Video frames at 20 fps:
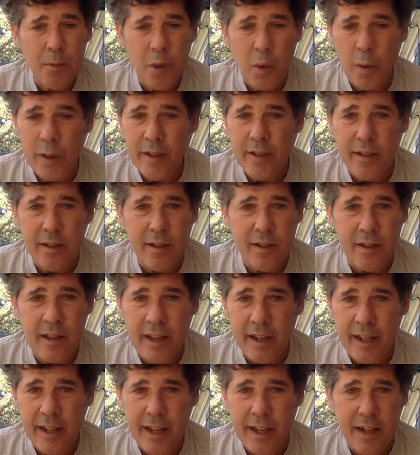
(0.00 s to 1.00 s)
quizzes
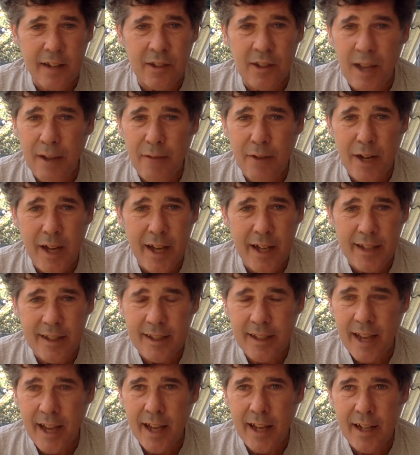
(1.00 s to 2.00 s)
that get 11 out of
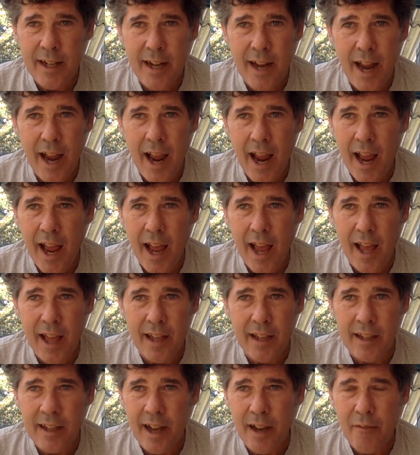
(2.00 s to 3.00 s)
10,
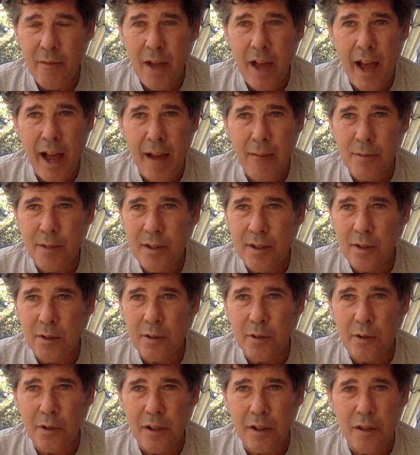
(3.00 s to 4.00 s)
and I'm
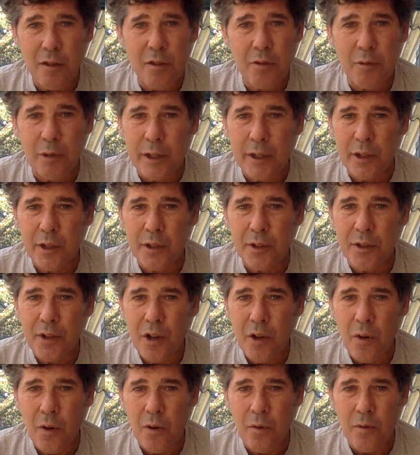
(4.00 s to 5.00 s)
absolutely thrilled,
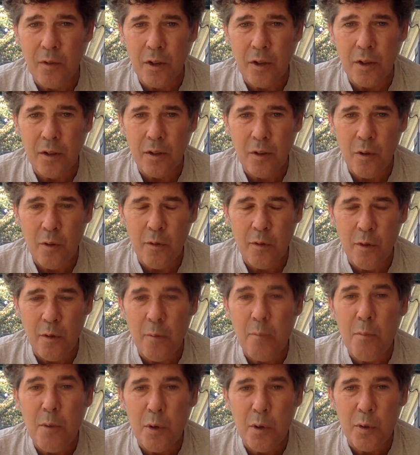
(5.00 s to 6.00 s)
over the
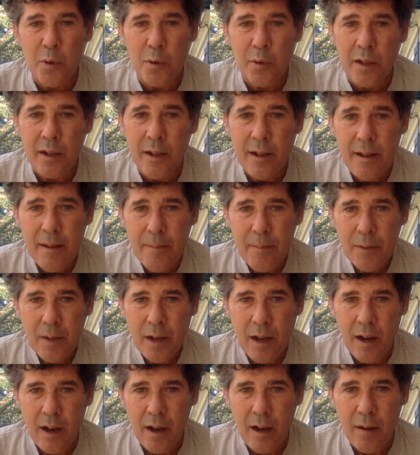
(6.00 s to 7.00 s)
moon,
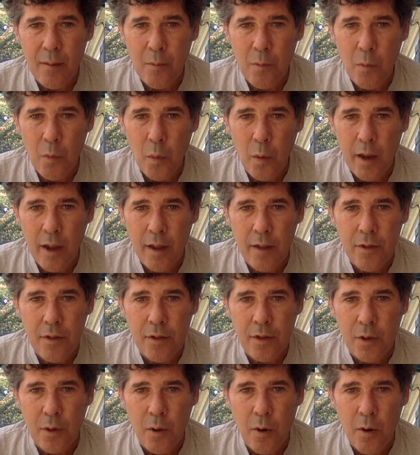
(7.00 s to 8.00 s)

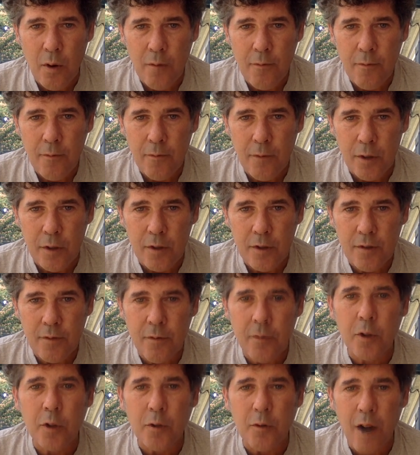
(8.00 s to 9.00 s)
with your first
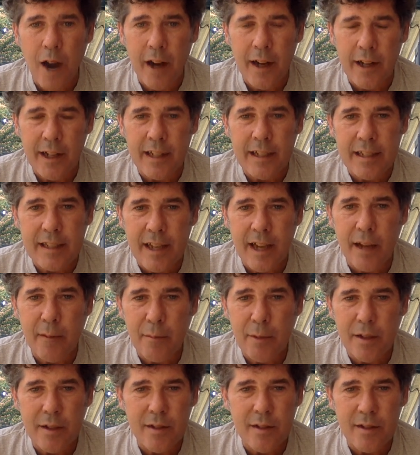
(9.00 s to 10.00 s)
full writing
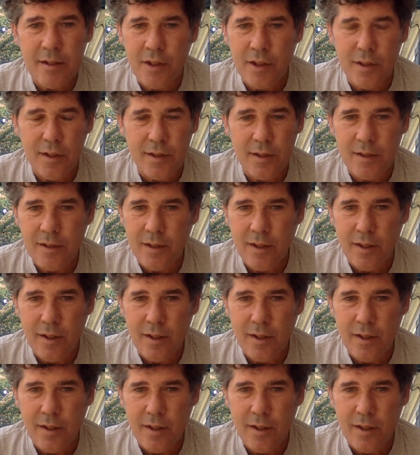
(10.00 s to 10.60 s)
assignments. Just